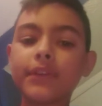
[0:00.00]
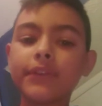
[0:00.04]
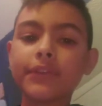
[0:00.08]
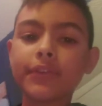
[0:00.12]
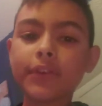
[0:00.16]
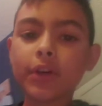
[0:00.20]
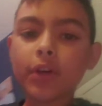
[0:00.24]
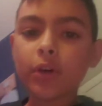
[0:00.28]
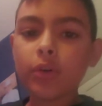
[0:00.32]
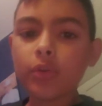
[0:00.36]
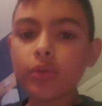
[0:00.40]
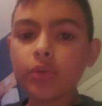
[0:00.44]

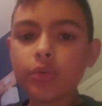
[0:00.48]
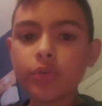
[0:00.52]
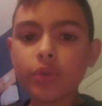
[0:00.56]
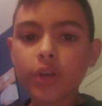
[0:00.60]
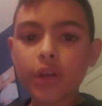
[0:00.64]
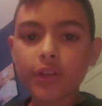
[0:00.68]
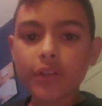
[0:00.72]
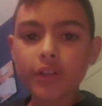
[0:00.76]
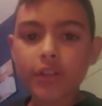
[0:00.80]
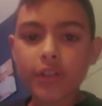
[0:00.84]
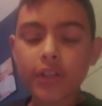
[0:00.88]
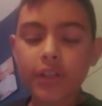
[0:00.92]
you
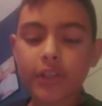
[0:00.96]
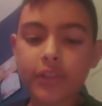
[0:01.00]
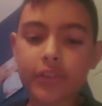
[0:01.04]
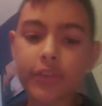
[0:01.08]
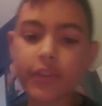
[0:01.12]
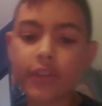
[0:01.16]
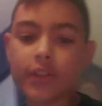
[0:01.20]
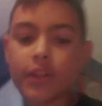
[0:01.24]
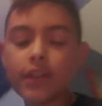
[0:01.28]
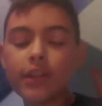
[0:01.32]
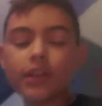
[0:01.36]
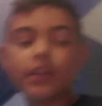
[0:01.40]
guys are gonna
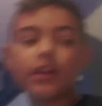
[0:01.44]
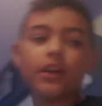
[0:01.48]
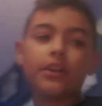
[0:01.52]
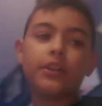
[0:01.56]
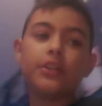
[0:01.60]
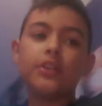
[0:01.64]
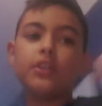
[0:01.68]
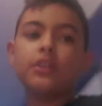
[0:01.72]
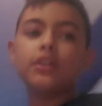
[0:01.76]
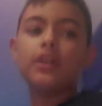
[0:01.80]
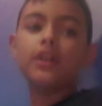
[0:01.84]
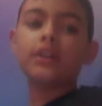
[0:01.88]
see
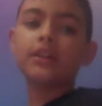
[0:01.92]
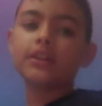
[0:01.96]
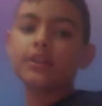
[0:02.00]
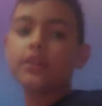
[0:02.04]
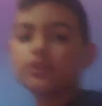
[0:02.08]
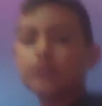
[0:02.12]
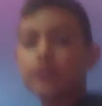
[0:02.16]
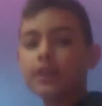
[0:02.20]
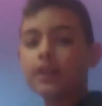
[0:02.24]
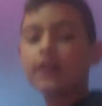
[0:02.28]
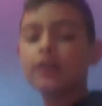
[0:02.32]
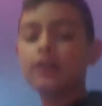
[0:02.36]
a
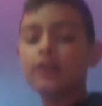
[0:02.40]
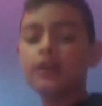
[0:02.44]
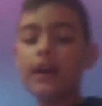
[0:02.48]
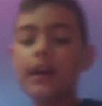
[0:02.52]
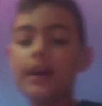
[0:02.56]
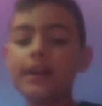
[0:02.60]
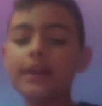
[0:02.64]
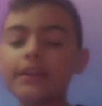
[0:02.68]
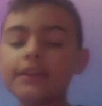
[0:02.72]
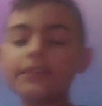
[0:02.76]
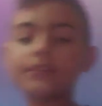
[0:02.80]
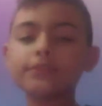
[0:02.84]
kill count.
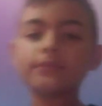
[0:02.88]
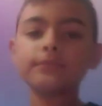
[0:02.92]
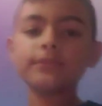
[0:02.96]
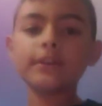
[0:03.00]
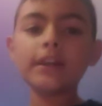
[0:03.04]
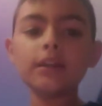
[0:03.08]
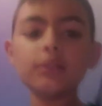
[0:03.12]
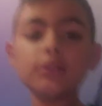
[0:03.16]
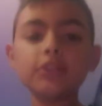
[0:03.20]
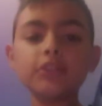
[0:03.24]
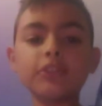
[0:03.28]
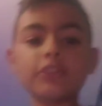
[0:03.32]
It's
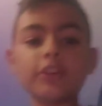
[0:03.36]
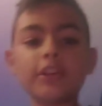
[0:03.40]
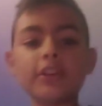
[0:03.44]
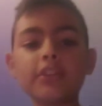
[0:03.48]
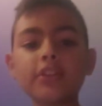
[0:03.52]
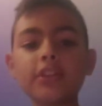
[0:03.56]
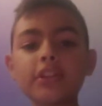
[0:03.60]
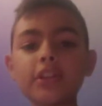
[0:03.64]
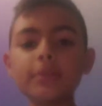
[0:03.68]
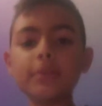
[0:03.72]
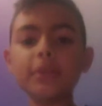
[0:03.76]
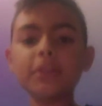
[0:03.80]

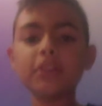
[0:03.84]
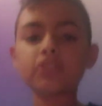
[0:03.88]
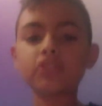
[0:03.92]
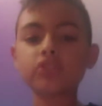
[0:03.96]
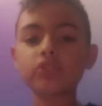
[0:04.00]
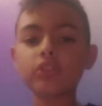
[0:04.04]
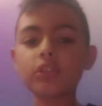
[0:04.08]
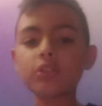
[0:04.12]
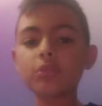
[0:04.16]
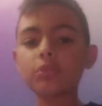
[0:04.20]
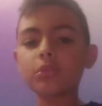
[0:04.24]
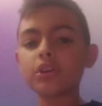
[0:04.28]
gonna be a
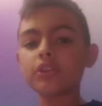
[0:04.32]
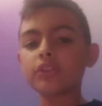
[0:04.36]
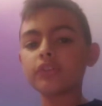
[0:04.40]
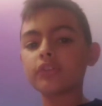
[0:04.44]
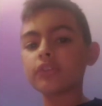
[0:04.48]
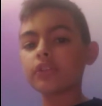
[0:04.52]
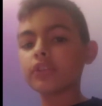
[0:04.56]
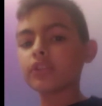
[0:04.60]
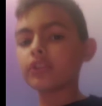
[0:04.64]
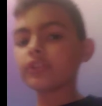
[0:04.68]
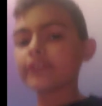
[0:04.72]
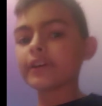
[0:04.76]
short one,
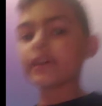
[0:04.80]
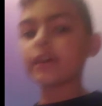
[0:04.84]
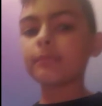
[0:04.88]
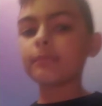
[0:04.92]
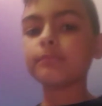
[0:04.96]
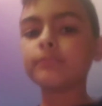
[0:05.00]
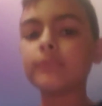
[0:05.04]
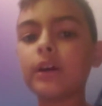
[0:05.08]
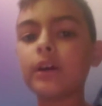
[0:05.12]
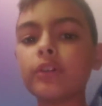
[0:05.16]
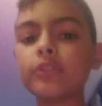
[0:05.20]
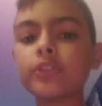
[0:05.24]
so this is like a,
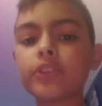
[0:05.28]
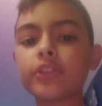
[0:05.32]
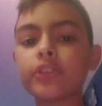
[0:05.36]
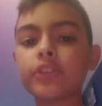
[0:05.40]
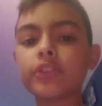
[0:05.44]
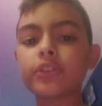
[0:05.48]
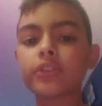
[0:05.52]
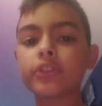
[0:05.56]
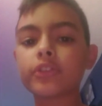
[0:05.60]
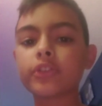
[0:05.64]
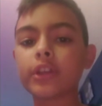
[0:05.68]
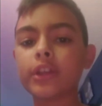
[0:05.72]
I'll
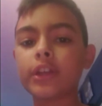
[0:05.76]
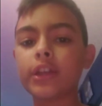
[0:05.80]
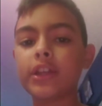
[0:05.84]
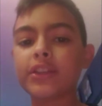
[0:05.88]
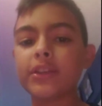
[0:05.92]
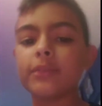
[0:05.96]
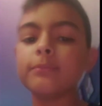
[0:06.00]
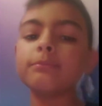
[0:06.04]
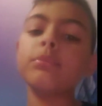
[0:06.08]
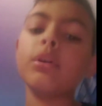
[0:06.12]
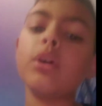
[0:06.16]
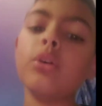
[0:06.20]
just say
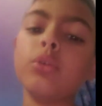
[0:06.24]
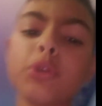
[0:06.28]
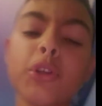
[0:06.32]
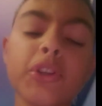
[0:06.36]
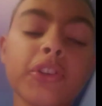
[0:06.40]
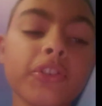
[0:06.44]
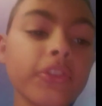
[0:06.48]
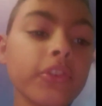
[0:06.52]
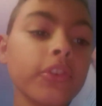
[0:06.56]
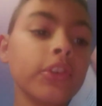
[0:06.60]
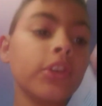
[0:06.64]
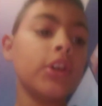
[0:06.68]
it's a
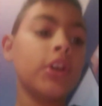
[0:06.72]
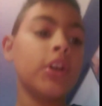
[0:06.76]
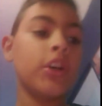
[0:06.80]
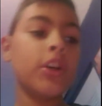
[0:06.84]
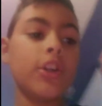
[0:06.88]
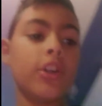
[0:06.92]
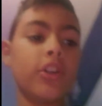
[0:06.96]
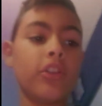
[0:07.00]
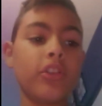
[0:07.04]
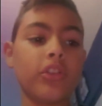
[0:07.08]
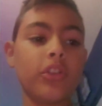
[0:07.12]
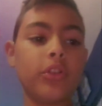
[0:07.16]
bonus.
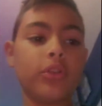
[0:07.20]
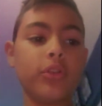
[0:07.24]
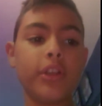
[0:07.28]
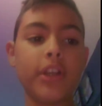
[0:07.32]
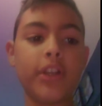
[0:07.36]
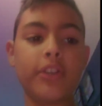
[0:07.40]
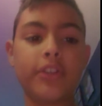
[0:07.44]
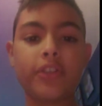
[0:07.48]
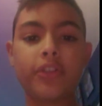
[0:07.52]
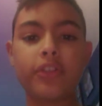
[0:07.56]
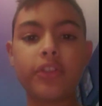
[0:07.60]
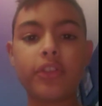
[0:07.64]
So
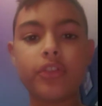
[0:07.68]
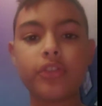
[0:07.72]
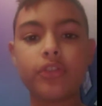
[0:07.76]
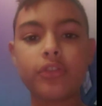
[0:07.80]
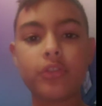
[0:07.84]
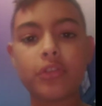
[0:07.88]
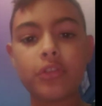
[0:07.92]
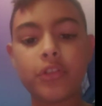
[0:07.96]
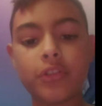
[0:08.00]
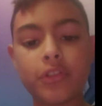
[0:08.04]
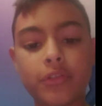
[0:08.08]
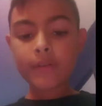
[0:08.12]
yeah, just
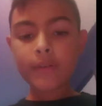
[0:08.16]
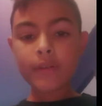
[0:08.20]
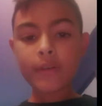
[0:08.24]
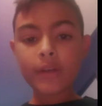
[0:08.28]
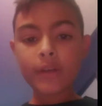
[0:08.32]
enjoy.